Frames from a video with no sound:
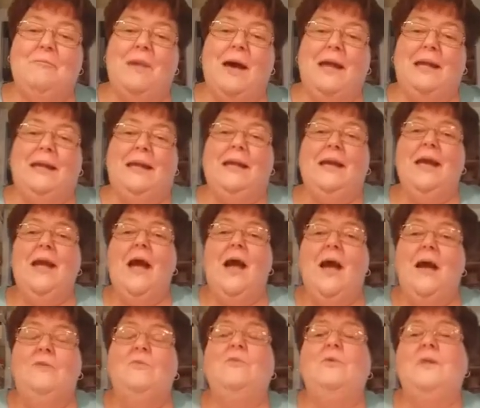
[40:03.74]
money.
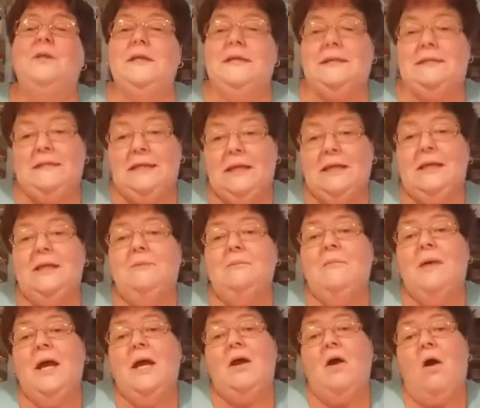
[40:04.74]
I really did. In
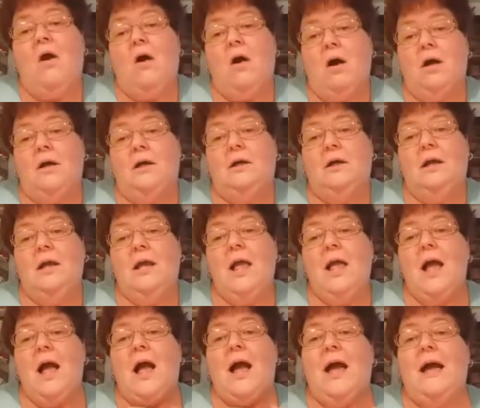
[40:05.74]
my heart,
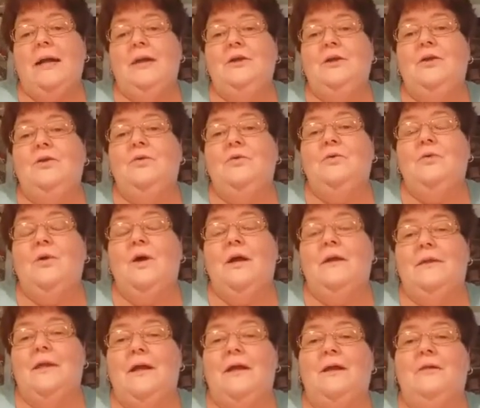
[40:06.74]
I knew
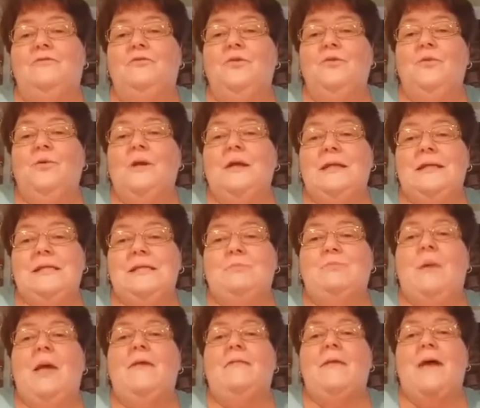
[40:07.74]
that if you were going to
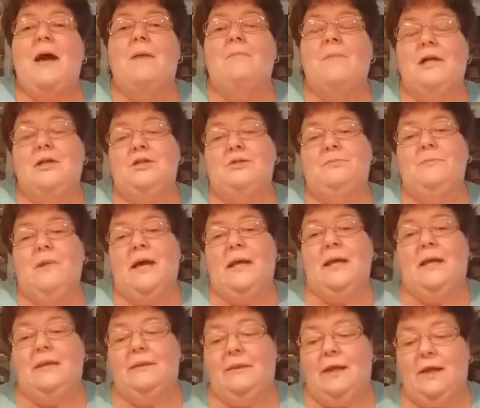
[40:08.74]
spend that much
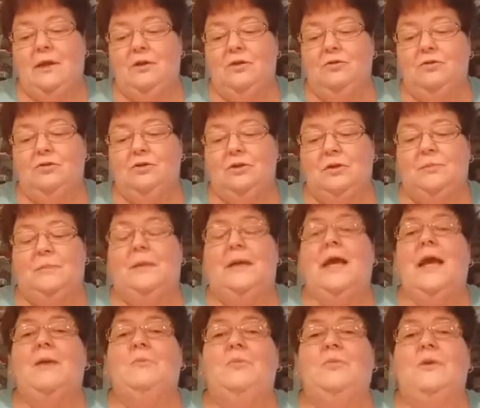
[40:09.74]
money, that you should be
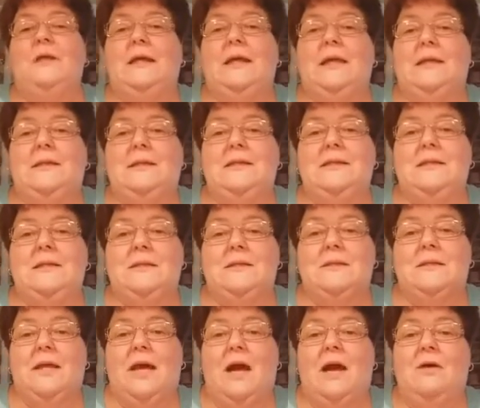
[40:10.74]
able to get the
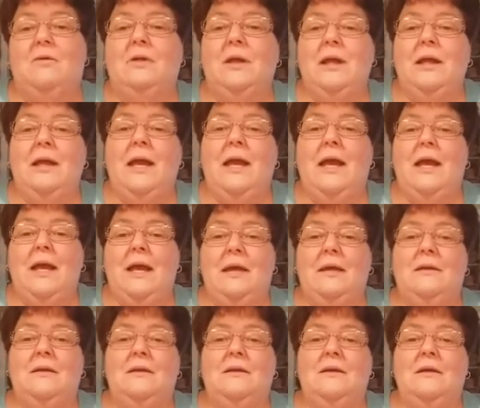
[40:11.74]
discount.
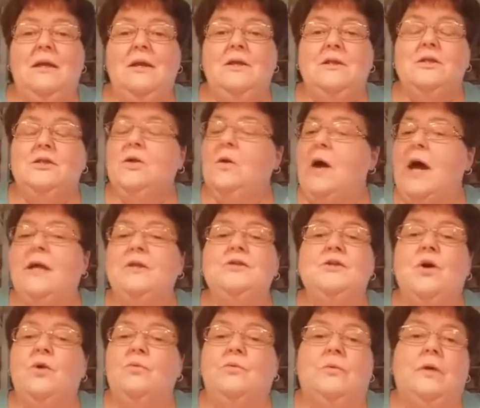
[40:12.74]
And so I
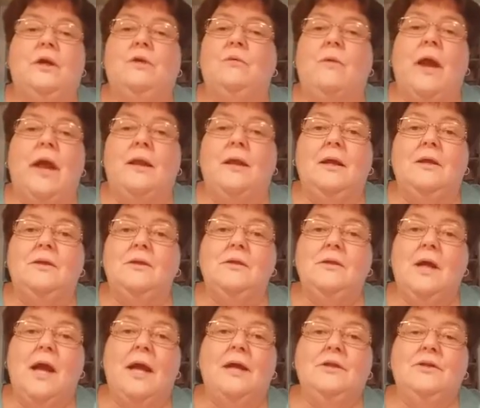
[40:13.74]
don't regret
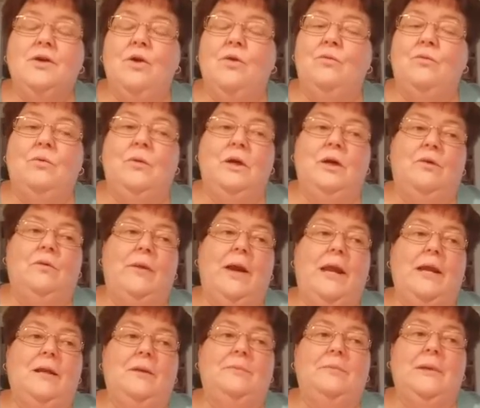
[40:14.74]
it. I don't
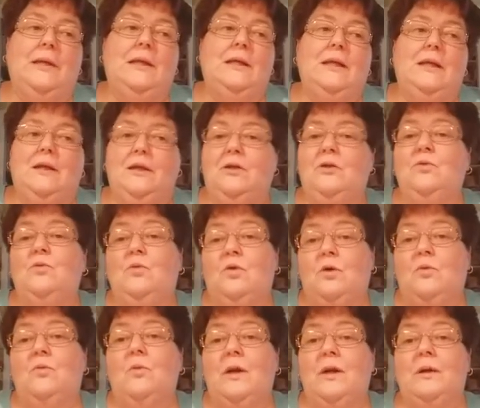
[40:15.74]
regret it, but you
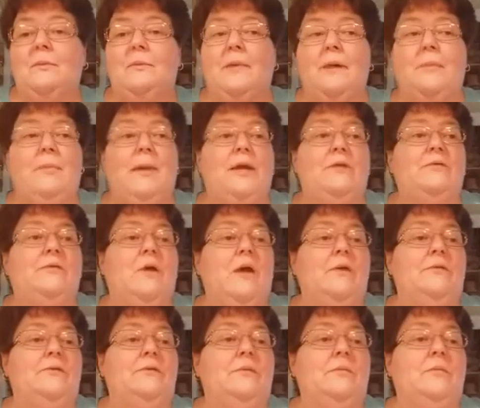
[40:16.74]
were one of my best
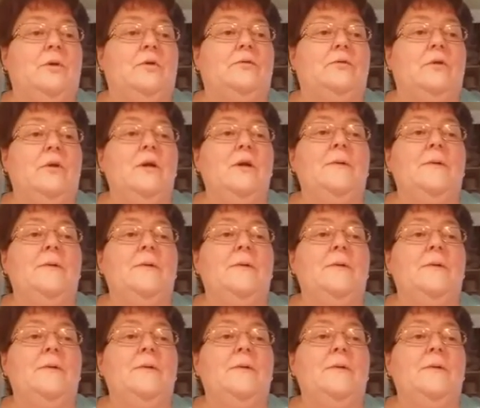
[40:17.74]
customers.